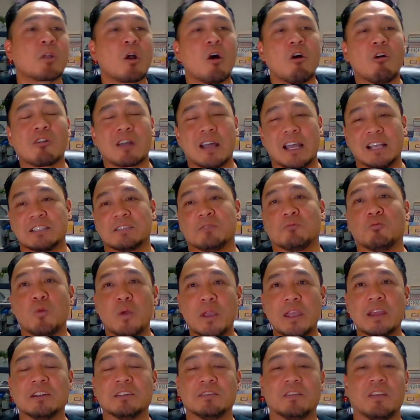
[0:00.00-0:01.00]
All kinds of
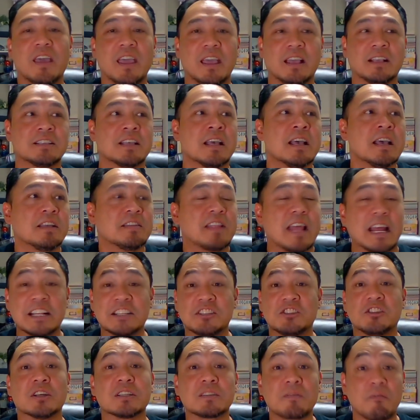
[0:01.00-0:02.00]
weird things that
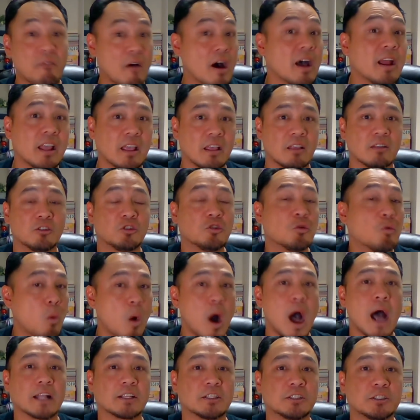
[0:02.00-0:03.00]
is just funny to
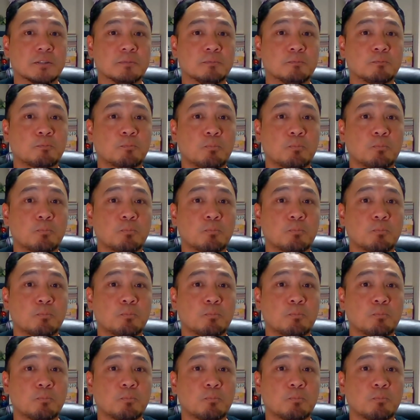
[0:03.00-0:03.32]
watch.